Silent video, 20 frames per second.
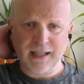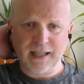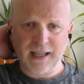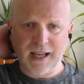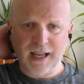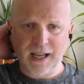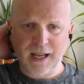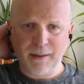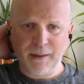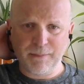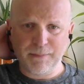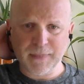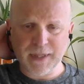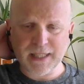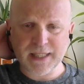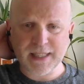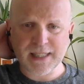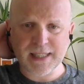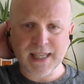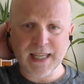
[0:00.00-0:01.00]

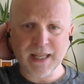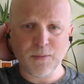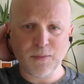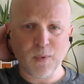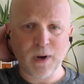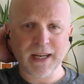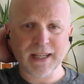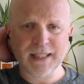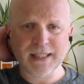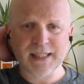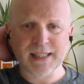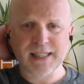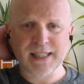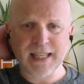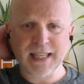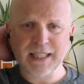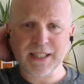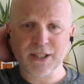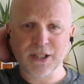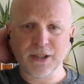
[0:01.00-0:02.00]
C1 and
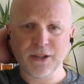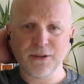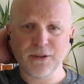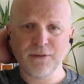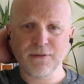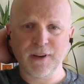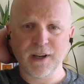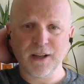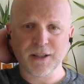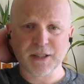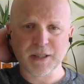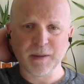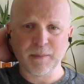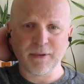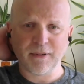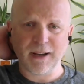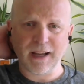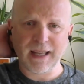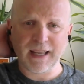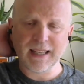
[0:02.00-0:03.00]
C2
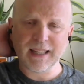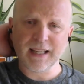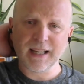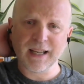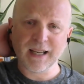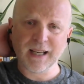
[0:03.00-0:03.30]
vertebrae,